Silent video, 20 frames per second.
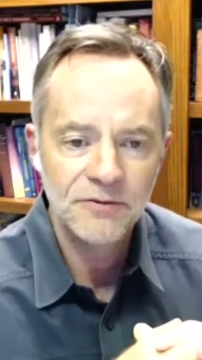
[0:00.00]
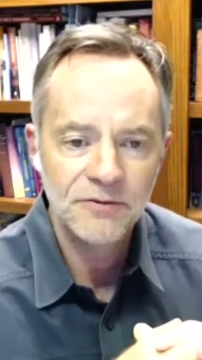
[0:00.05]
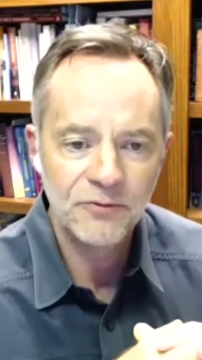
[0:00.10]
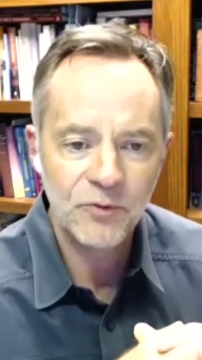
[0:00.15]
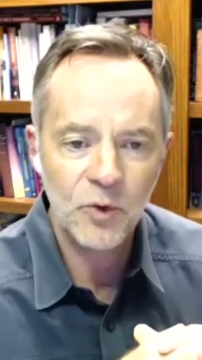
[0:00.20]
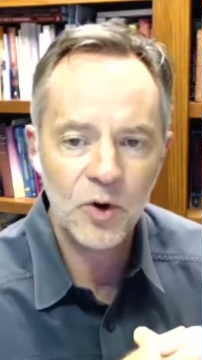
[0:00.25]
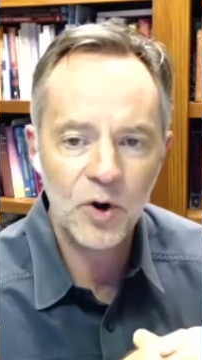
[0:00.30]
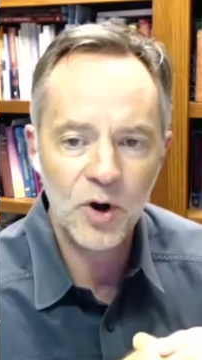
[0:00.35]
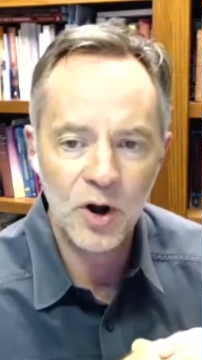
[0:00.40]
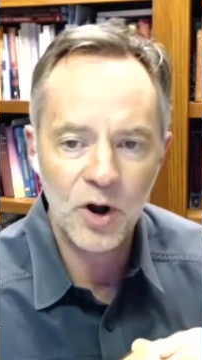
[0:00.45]

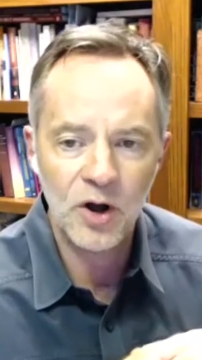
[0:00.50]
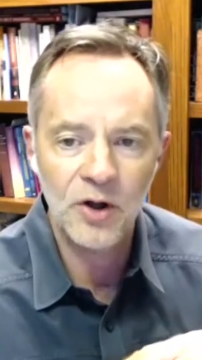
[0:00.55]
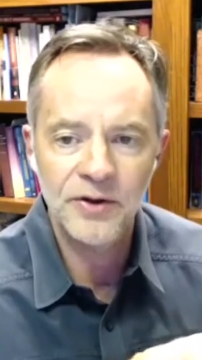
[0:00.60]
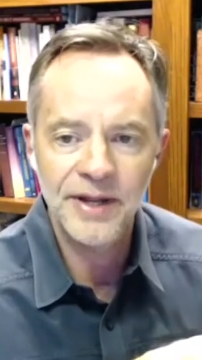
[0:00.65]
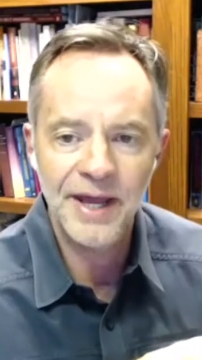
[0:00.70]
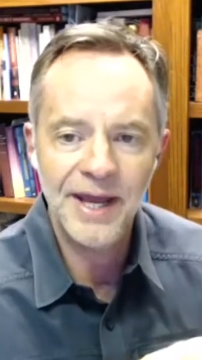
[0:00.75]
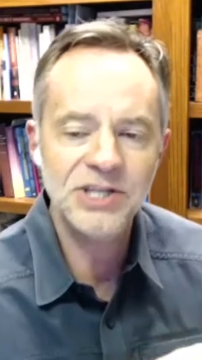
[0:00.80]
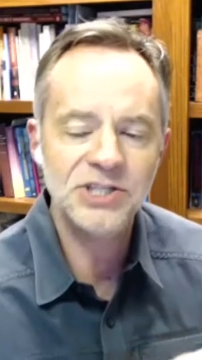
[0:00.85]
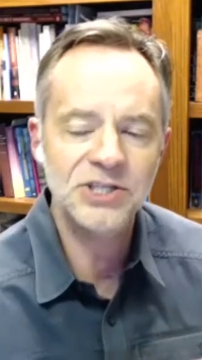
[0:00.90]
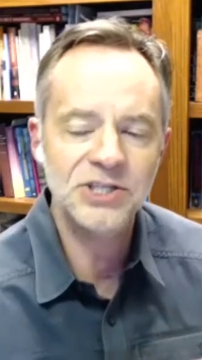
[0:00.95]
for all
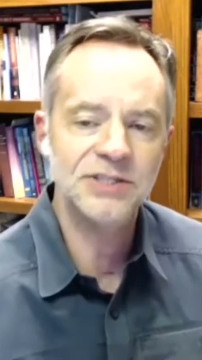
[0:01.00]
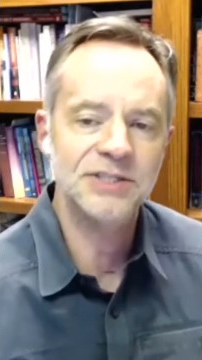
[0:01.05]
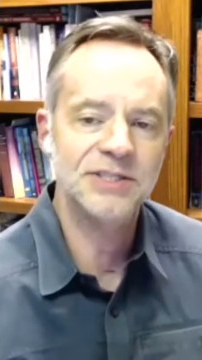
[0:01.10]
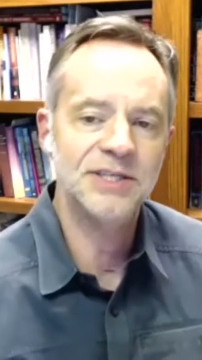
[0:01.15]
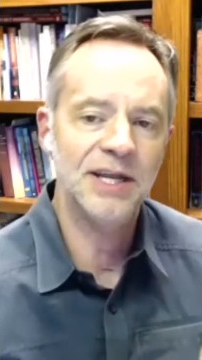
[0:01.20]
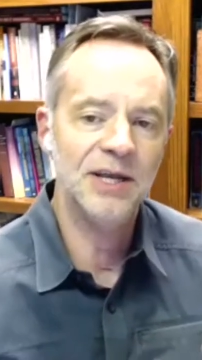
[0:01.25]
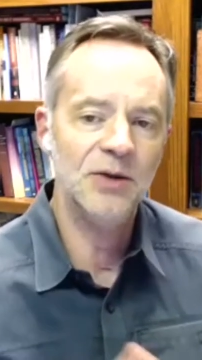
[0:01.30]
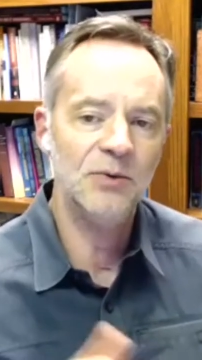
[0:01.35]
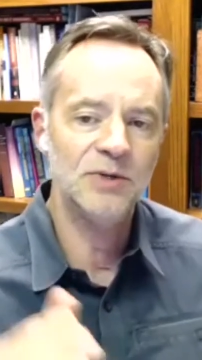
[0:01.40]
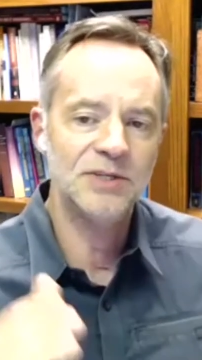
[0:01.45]
nations,
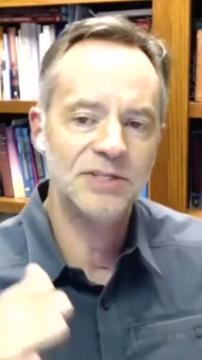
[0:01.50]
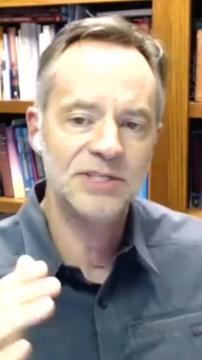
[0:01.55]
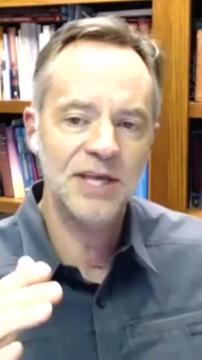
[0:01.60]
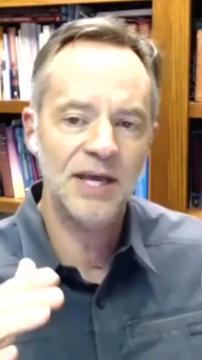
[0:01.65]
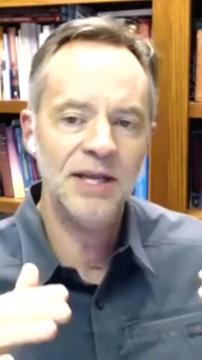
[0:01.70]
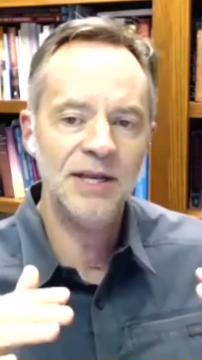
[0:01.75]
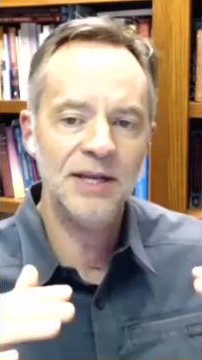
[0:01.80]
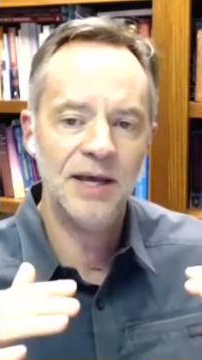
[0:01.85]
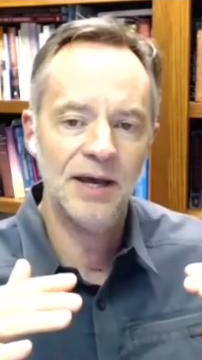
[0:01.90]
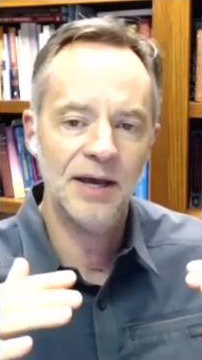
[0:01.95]
that he would
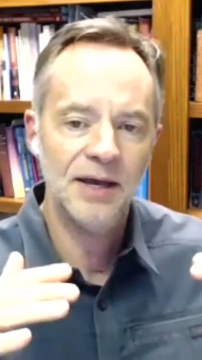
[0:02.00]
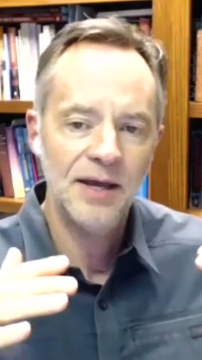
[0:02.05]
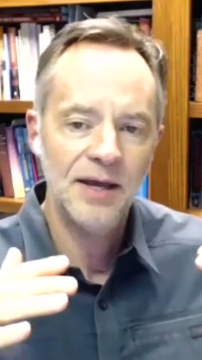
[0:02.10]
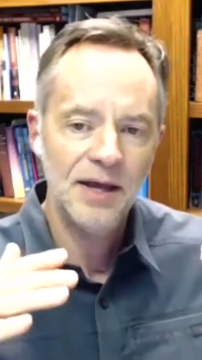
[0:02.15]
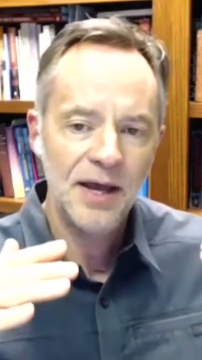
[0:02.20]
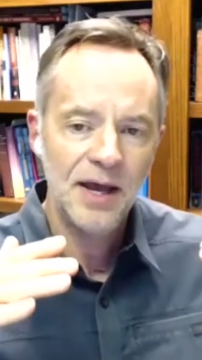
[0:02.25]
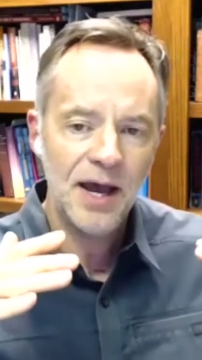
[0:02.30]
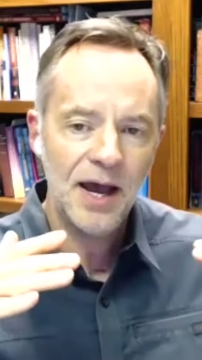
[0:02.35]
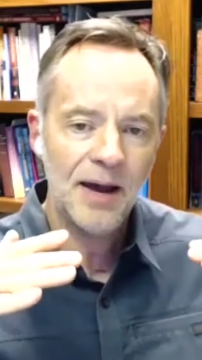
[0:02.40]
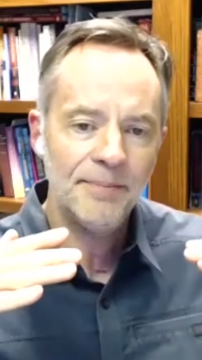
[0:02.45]
send a
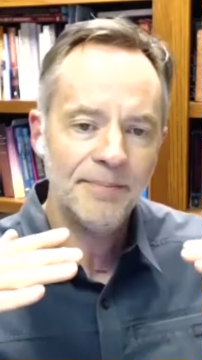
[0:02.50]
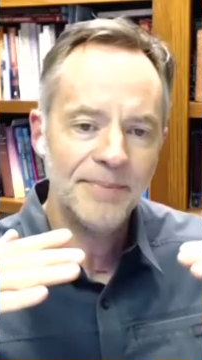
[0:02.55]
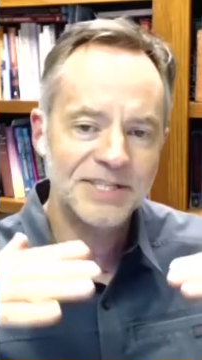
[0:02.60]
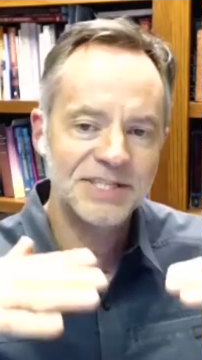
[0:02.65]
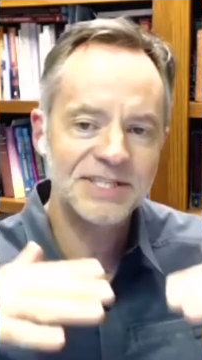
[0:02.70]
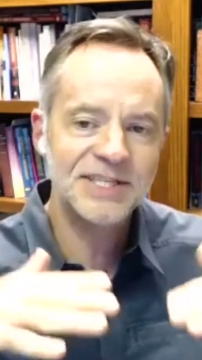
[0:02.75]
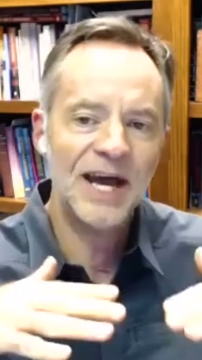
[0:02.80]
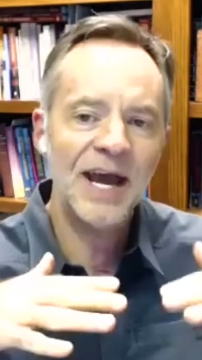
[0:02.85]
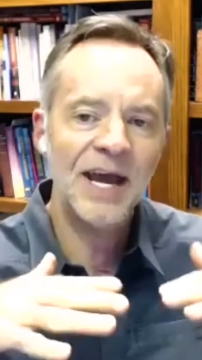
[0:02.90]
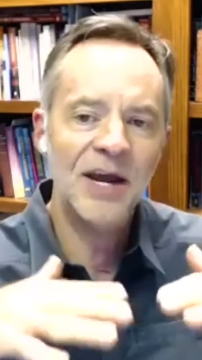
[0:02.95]

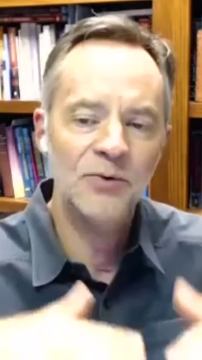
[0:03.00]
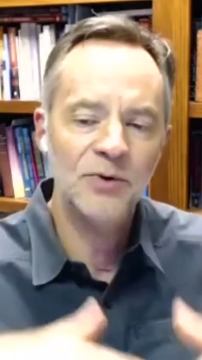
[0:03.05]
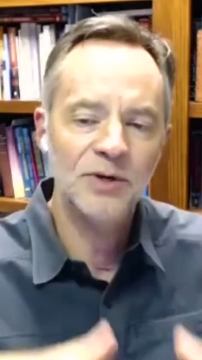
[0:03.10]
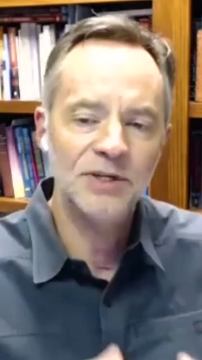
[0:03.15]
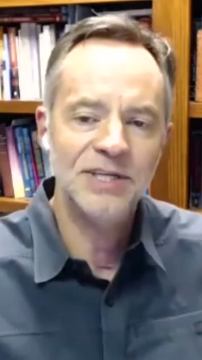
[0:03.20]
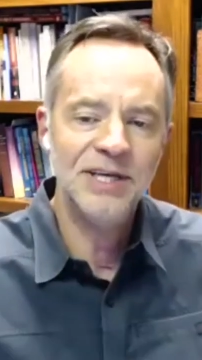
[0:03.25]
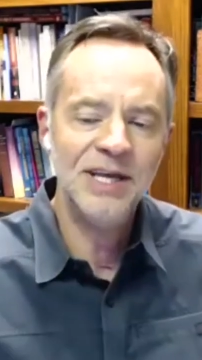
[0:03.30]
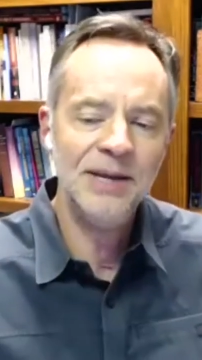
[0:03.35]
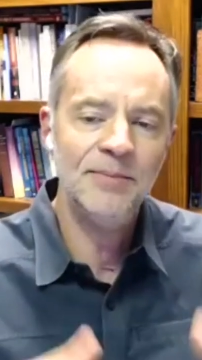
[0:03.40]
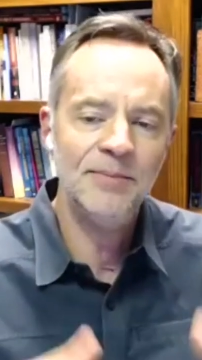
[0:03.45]
Messiah
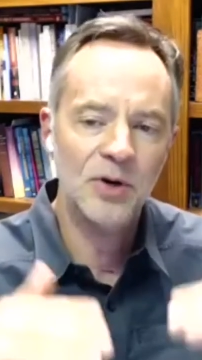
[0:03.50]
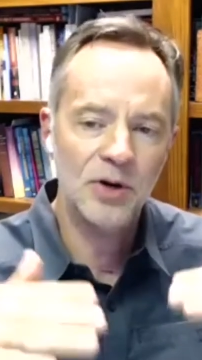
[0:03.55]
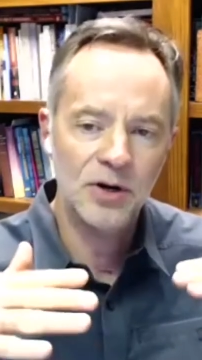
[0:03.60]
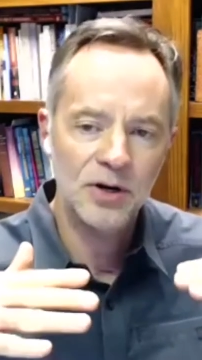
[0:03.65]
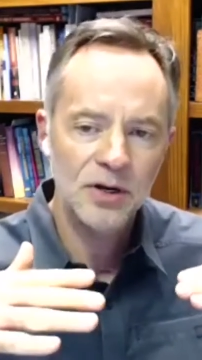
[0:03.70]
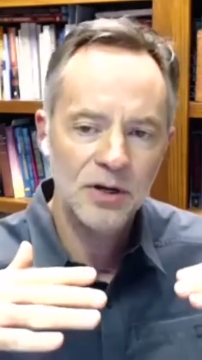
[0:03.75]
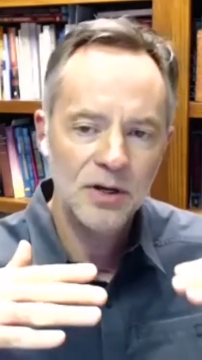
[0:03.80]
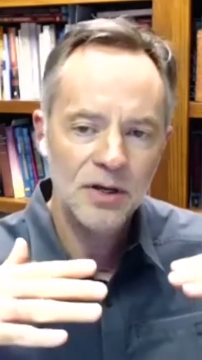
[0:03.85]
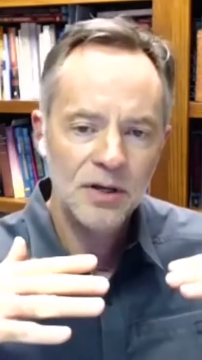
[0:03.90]
redeemer